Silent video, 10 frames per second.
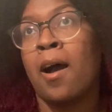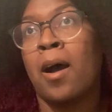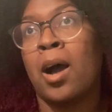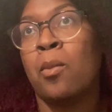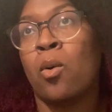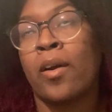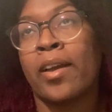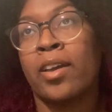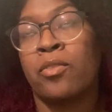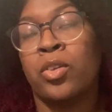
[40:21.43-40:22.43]
or
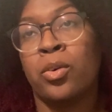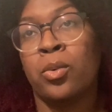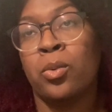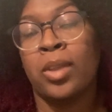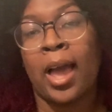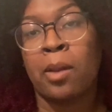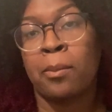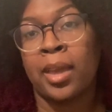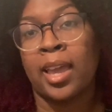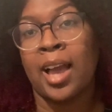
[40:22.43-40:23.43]
if you, like
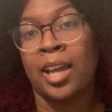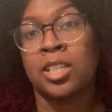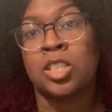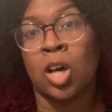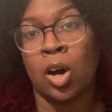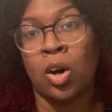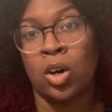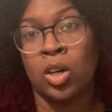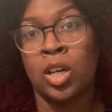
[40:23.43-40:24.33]
me, kind of saw